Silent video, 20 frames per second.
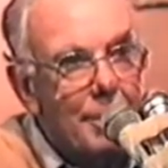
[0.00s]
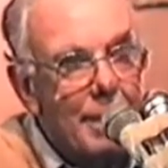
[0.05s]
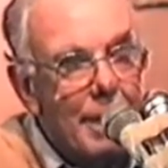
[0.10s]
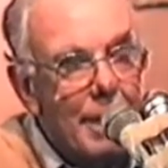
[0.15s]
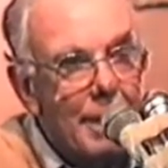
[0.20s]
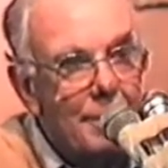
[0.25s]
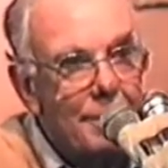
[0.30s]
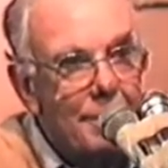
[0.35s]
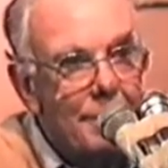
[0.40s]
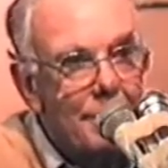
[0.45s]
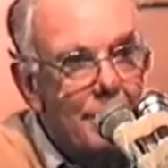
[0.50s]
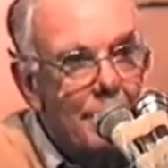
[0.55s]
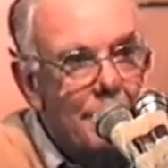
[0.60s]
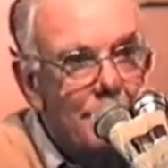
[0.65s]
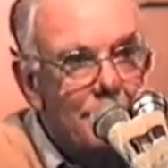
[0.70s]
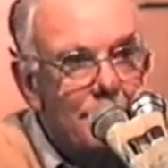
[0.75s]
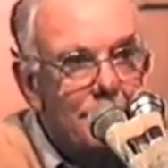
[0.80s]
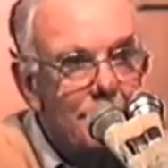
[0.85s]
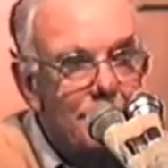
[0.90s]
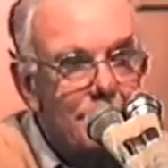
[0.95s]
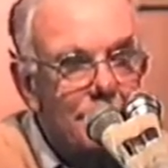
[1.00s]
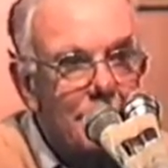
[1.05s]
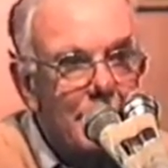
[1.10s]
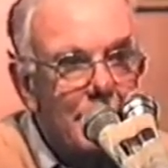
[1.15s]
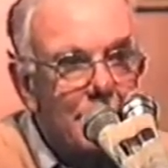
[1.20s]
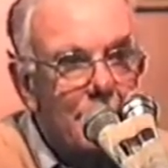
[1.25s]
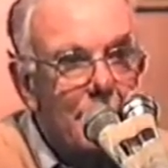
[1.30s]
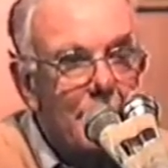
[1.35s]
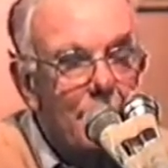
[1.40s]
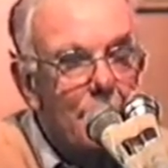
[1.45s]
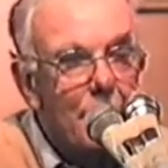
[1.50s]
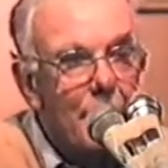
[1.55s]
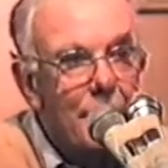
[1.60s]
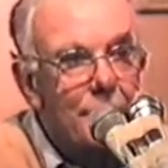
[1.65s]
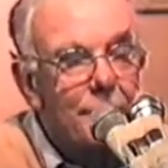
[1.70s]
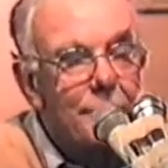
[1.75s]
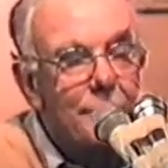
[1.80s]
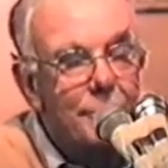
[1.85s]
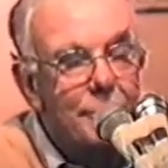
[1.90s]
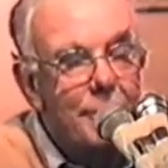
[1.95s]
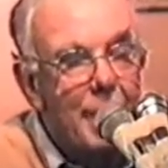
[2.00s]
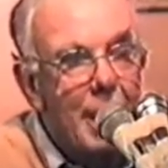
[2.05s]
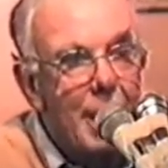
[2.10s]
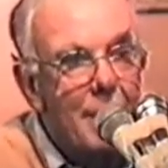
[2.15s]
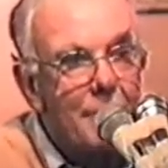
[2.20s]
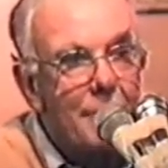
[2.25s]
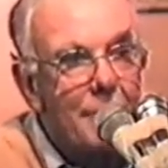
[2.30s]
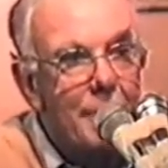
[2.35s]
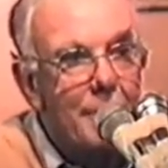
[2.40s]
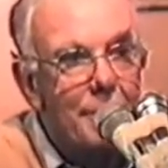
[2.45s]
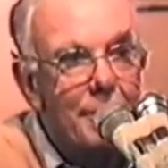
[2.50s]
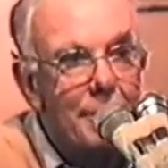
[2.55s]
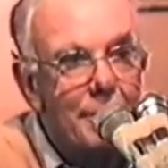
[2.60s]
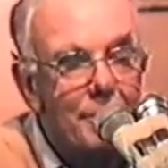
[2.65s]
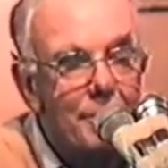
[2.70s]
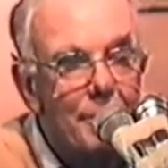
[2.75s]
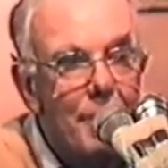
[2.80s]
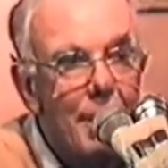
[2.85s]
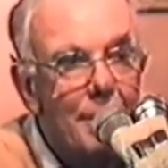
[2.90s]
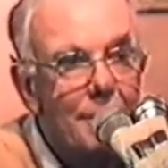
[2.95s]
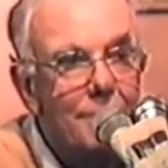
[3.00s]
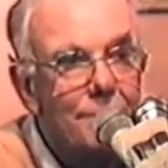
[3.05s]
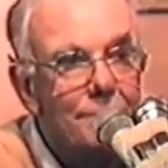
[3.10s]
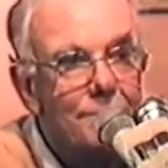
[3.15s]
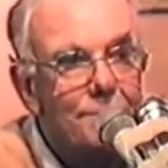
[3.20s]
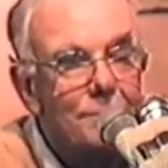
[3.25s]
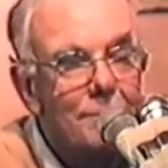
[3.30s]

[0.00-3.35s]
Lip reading: and a very pleasant stay with him and his wife.